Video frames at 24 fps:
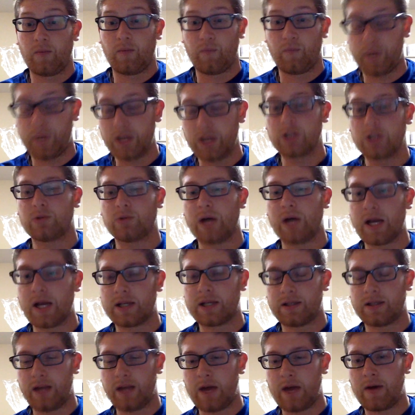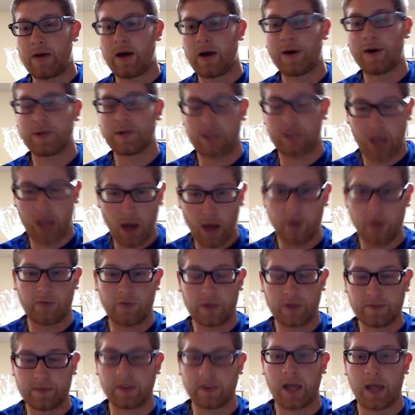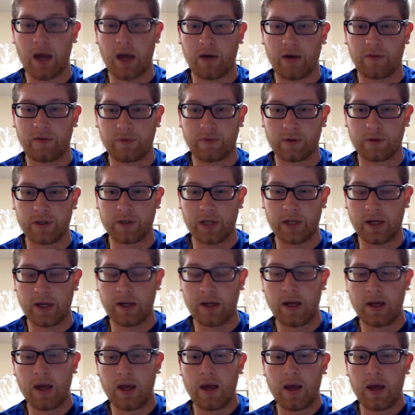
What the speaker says: Binge-watched that while I was lived in California.